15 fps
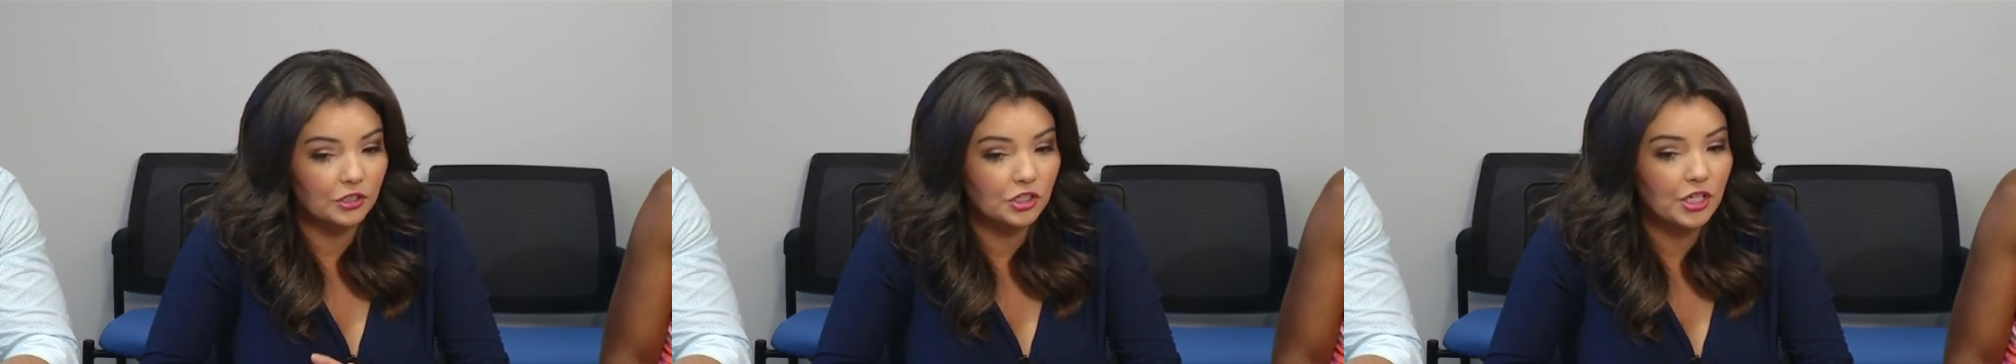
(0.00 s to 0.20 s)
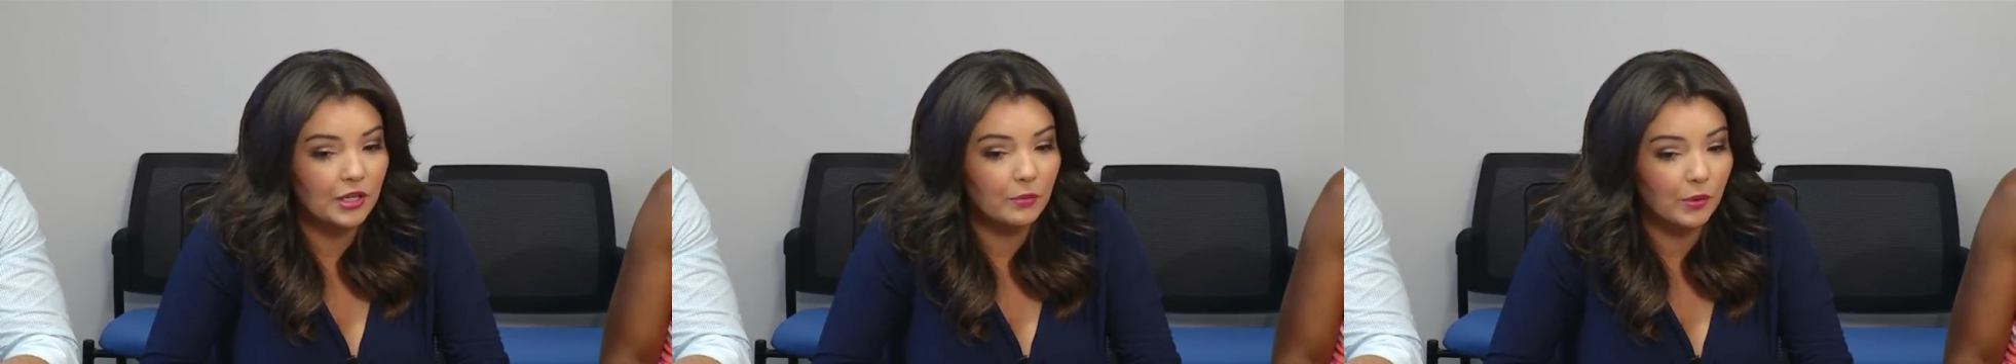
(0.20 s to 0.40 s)

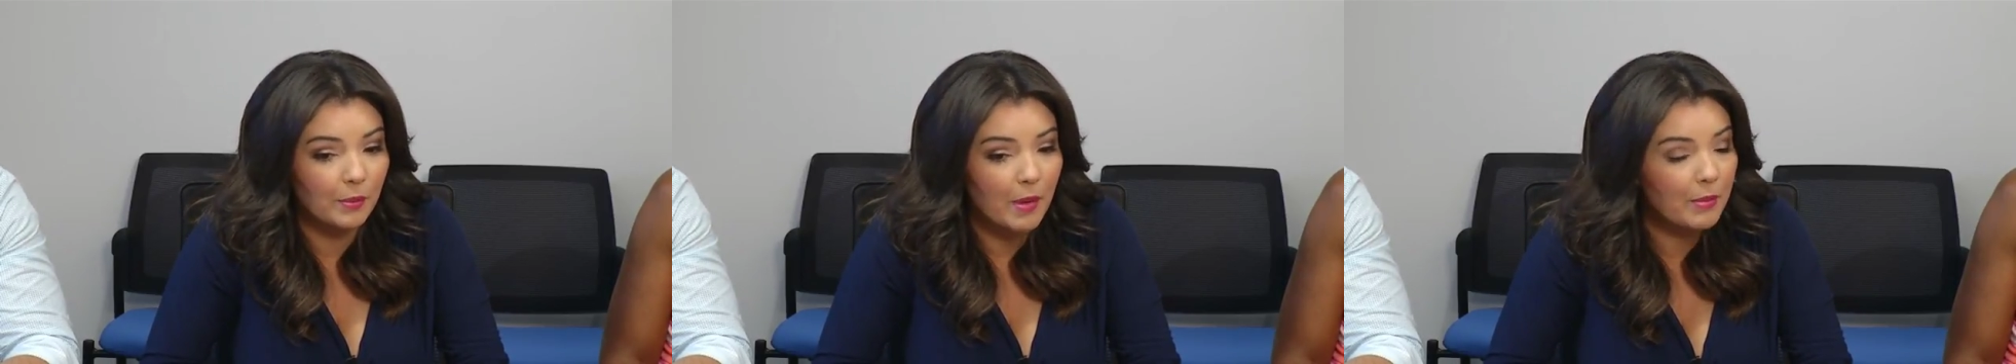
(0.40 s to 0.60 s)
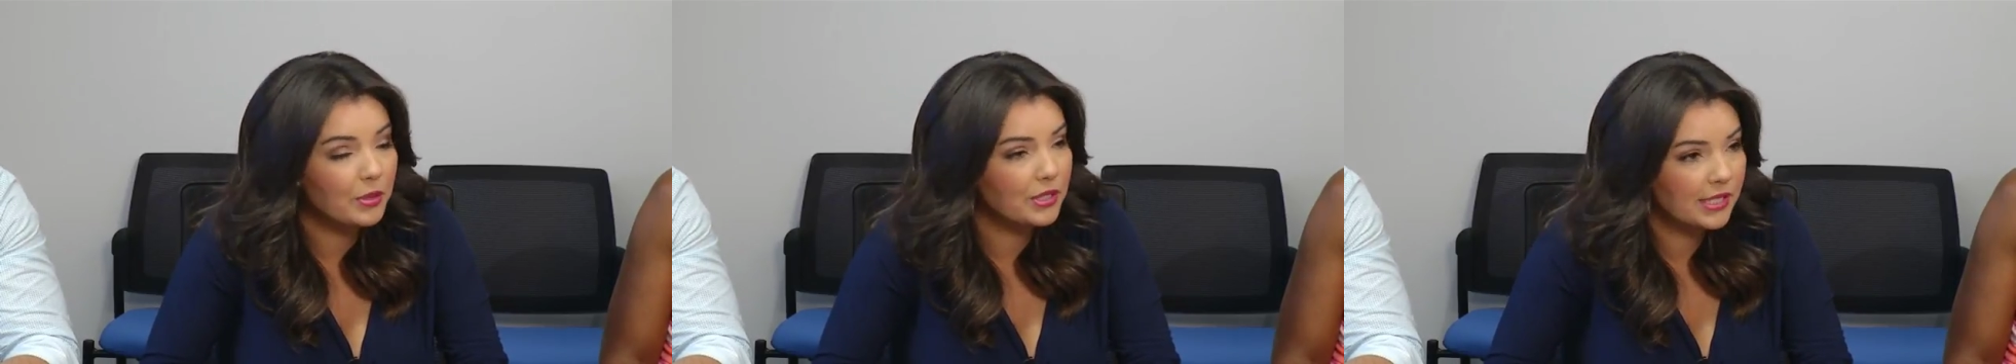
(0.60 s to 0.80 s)
she
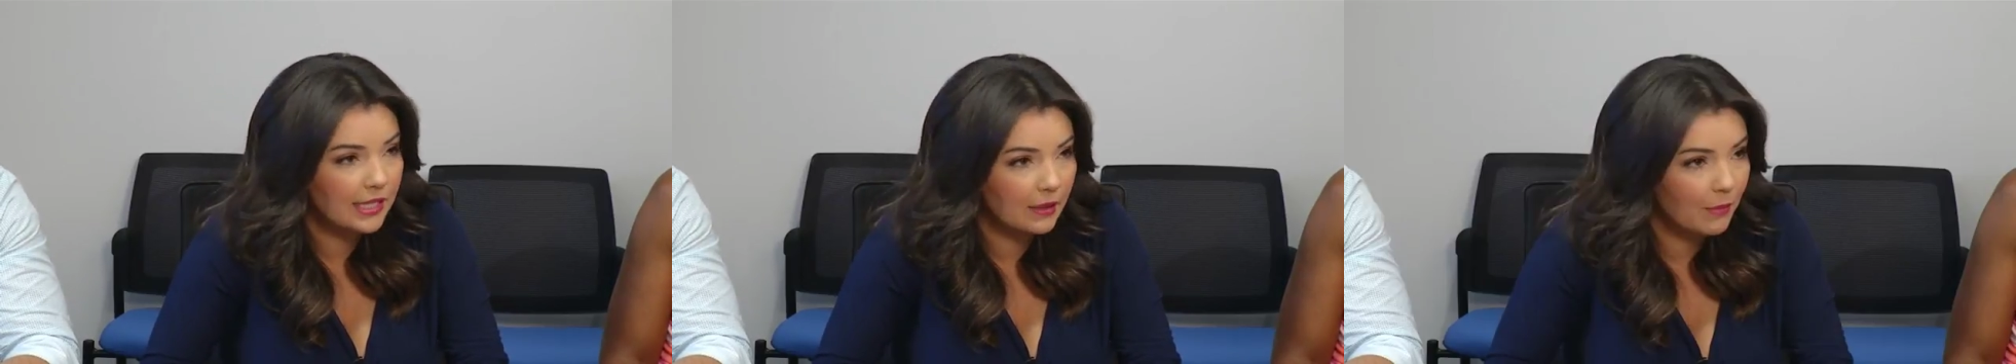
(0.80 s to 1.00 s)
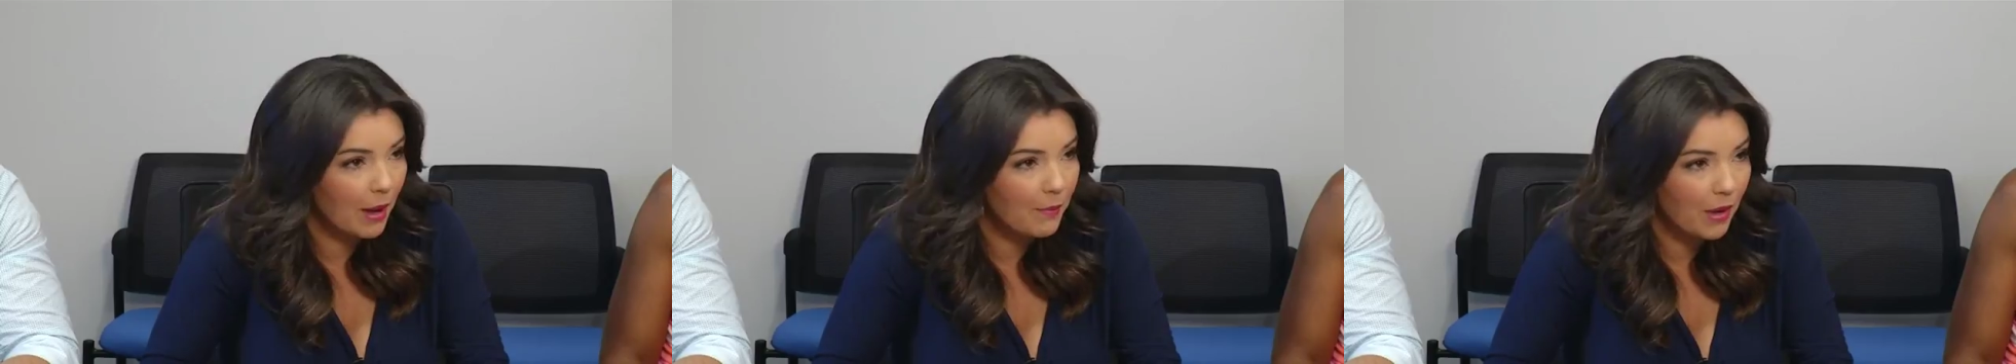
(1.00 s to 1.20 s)
remembers
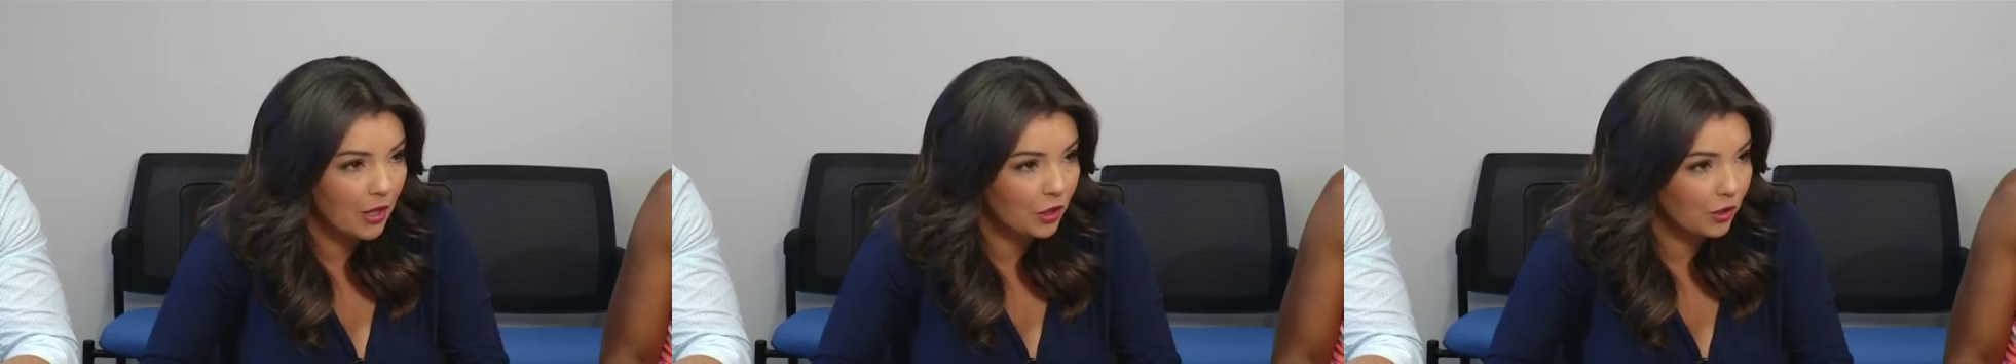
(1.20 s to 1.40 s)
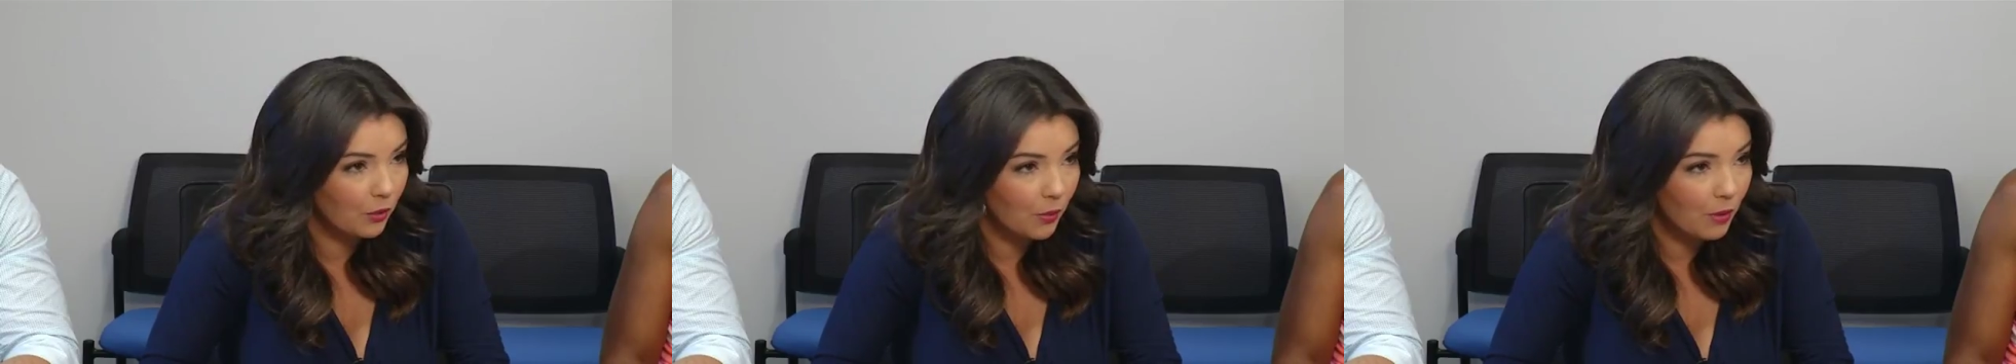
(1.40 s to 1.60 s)
seeing my
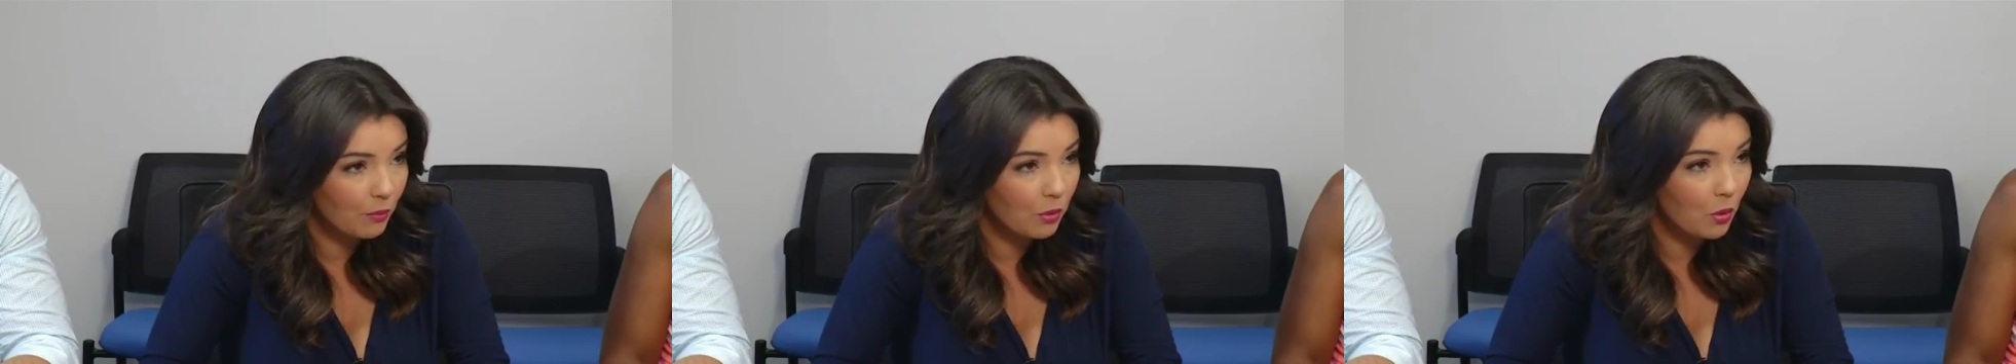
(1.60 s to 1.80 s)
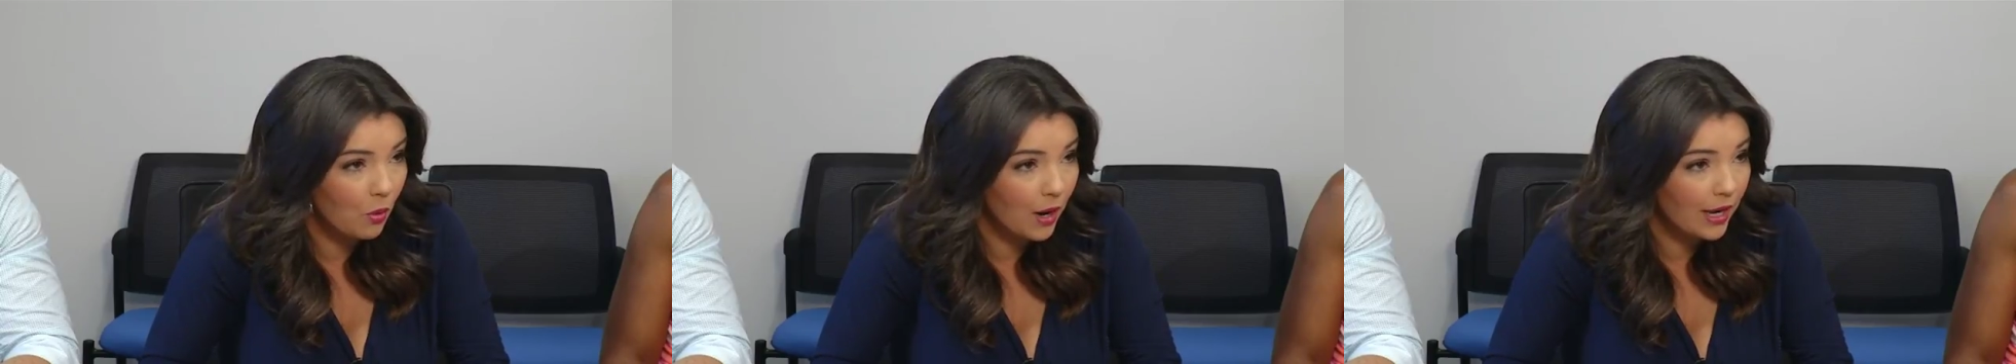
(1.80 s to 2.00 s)
mother at one
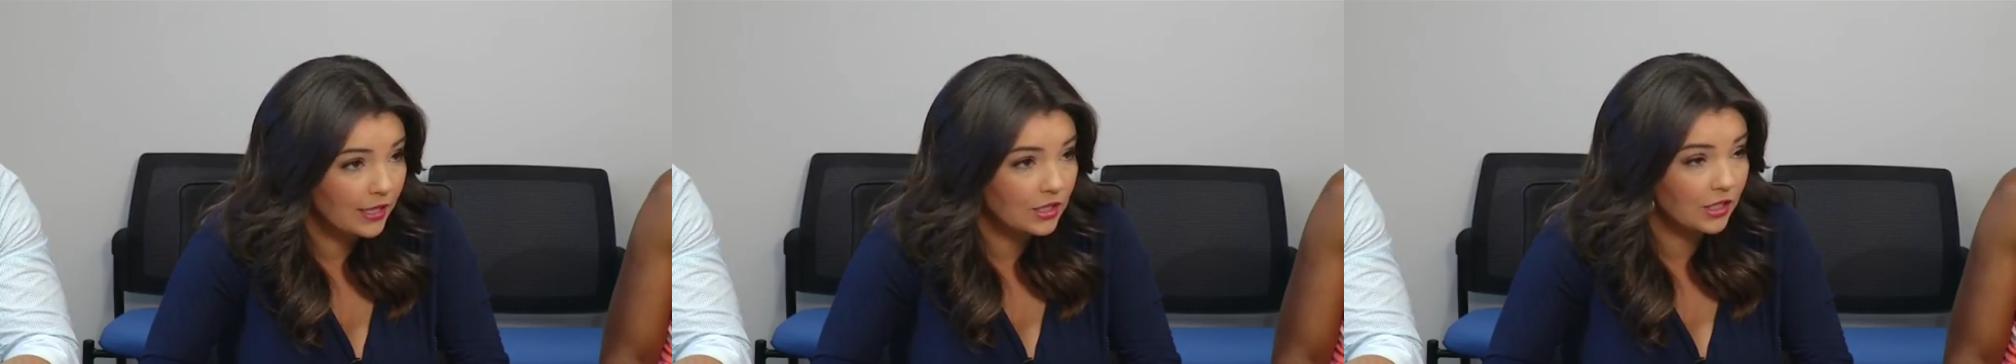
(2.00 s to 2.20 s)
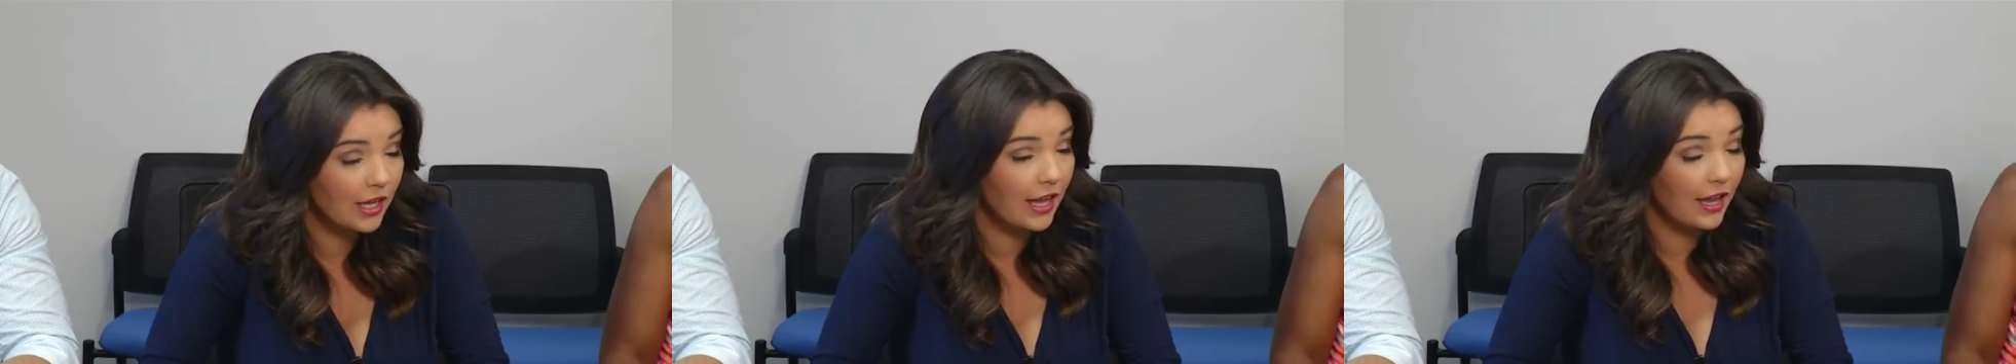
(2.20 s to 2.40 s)
point,